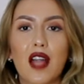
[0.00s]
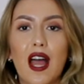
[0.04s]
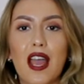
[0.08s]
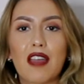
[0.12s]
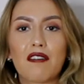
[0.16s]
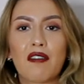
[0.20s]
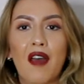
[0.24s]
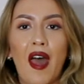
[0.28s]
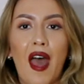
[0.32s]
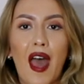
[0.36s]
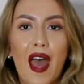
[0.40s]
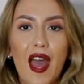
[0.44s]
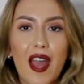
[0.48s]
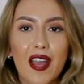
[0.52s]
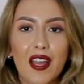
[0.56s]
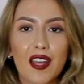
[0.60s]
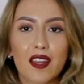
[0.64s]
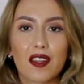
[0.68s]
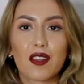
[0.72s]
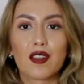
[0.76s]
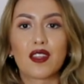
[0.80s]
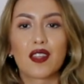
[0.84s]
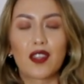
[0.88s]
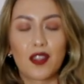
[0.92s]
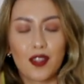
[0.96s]
life hack.
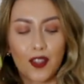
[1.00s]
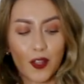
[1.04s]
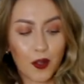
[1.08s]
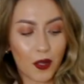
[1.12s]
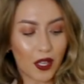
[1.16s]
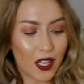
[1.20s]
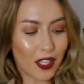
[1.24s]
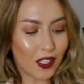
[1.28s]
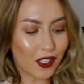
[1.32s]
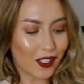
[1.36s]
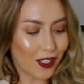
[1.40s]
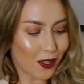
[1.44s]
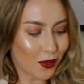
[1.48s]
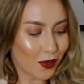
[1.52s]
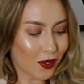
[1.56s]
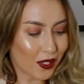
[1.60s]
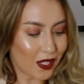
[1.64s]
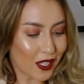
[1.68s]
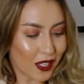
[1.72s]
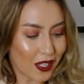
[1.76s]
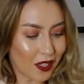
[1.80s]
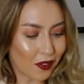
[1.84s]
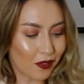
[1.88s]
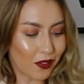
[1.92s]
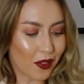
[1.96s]
You can use
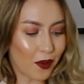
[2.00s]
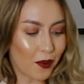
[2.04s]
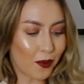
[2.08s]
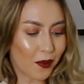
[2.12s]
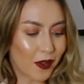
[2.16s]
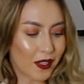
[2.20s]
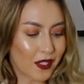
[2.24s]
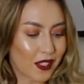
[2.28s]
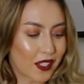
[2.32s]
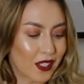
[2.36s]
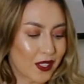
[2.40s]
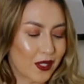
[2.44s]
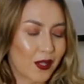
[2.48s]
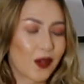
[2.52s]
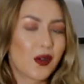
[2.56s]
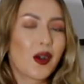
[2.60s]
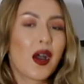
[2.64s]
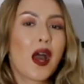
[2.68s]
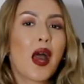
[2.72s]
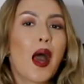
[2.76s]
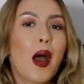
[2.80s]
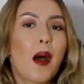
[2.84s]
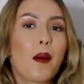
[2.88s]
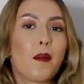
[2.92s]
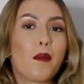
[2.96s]
it if you want to,
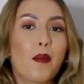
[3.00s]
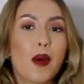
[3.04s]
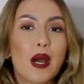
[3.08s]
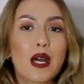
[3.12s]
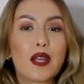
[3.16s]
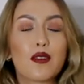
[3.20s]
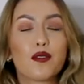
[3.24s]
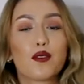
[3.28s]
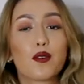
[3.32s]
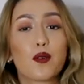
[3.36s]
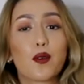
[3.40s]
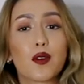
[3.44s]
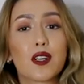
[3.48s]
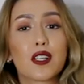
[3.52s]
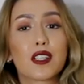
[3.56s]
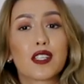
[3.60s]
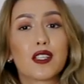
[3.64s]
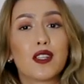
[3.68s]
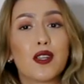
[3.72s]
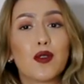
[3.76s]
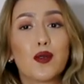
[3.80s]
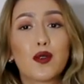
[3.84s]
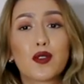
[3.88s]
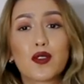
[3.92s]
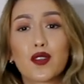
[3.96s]
but of course
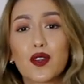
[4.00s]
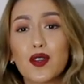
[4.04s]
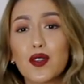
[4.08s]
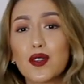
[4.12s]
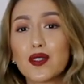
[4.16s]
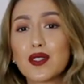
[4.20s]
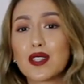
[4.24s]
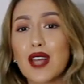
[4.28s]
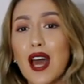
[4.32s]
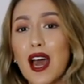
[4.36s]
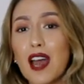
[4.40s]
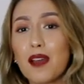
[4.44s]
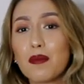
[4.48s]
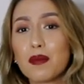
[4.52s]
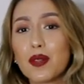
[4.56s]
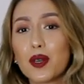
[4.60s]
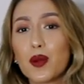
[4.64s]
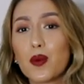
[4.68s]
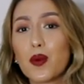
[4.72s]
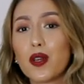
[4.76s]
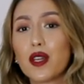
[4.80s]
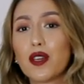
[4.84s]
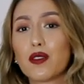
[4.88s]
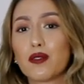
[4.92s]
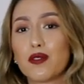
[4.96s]
neutrals, I'm the
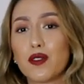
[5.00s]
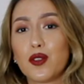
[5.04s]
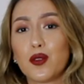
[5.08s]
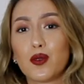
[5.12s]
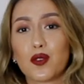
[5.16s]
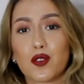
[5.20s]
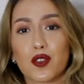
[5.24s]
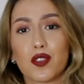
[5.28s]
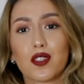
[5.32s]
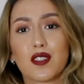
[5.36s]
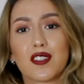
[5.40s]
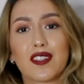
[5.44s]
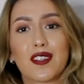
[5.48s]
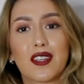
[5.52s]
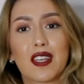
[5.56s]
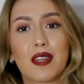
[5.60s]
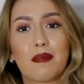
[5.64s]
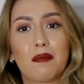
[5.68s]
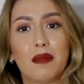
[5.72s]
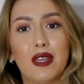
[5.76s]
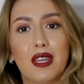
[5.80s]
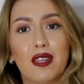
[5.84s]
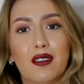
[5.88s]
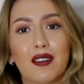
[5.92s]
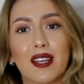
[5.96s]
queen of neutrals, look
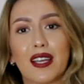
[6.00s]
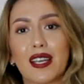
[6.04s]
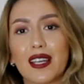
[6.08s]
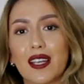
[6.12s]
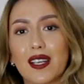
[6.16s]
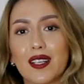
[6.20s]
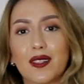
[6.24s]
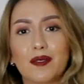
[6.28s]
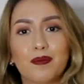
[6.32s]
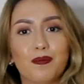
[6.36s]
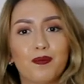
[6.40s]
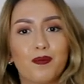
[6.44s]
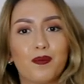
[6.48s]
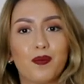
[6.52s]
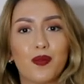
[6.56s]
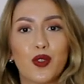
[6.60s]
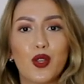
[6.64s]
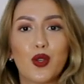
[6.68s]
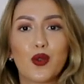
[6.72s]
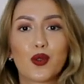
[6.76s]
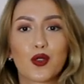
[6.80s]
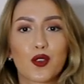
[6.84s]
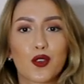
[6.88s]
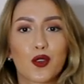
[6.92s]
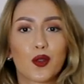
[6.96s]
at me, like
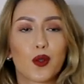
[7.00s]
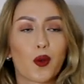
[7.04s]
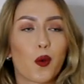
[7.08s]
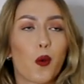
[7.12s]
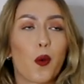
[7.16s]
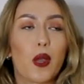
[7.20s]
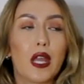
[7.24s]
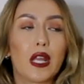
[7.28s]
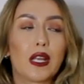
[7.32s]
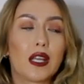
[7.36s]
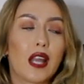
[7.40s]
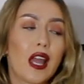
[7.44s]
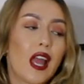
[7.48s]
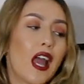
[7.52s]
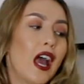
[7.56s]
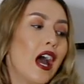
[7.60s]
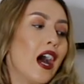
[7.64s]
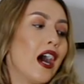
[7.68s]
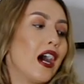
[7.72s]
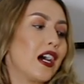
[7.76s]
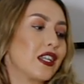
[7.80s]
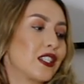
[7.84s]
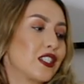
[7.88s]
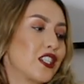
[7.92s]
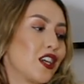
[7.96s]
neutral queen.
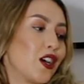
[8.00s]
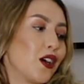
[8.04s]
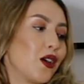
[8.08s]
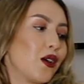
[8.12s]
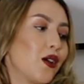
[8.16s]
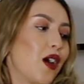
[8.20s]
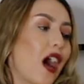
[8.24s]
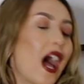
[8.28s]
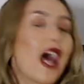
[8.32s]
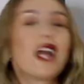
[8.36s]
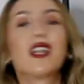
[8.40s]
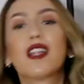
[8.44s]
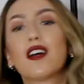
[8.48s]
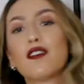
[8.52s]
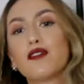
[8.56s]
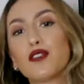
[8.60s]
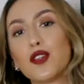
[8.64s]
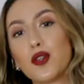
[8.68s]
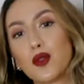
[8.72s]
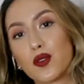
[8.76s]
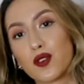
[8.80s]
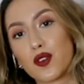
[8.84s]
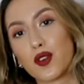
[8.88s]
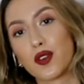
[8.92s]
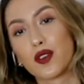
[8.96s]
So I love
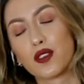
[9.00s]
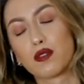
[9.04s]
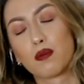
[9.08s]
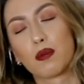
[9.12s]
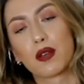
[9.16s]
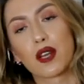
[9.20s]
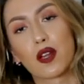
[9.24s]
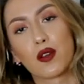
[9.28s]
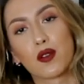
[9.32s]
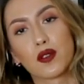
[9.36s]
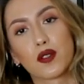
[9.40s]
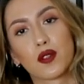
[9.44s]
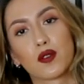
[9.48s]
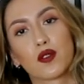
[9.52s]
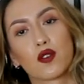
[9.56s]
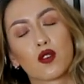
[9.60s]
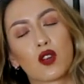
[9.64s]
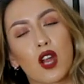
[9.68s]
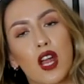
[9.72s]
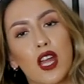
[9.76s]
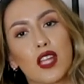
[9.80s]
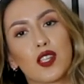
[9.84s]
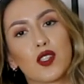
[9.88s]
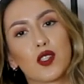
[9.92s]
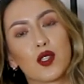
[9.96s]
neutrals, but I also
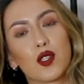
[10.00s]
try